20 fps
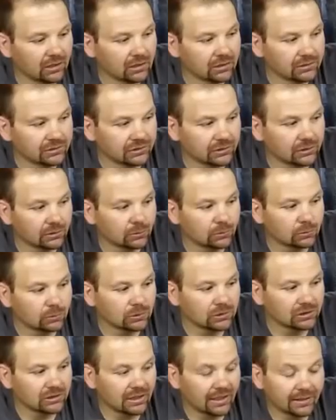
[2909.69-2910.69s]

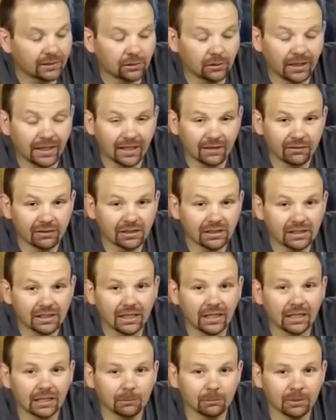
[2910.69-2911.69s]
So I don't have any
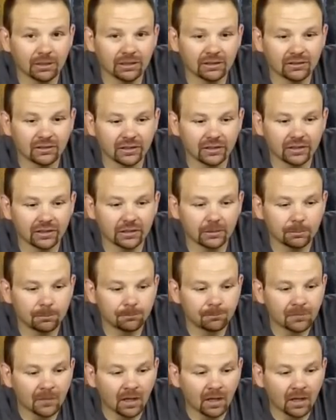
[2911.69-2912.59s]
yet, but I'm